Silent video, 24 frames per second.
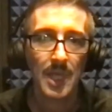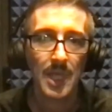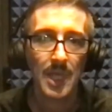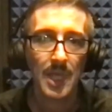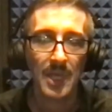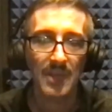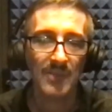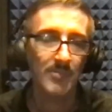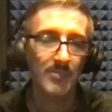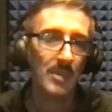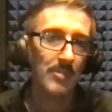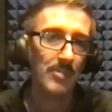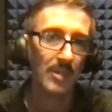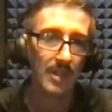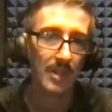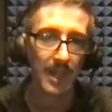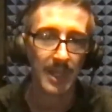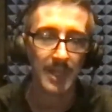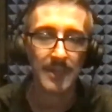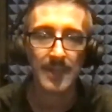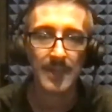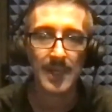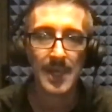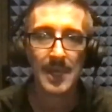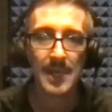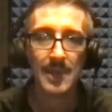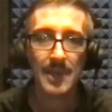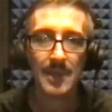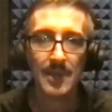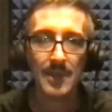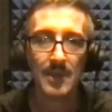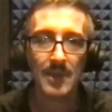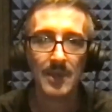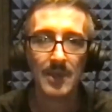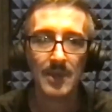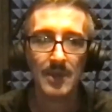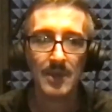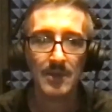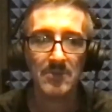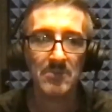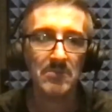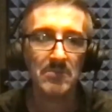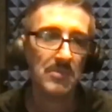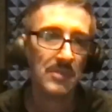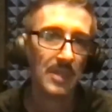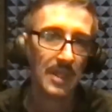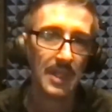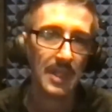And if people like that,
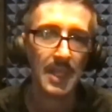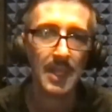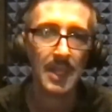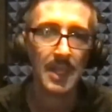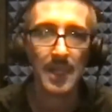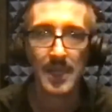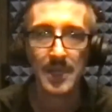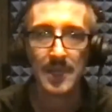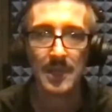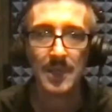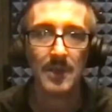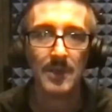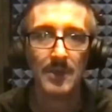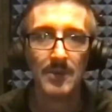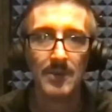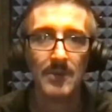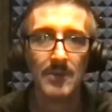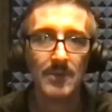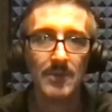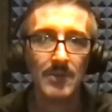then they like it.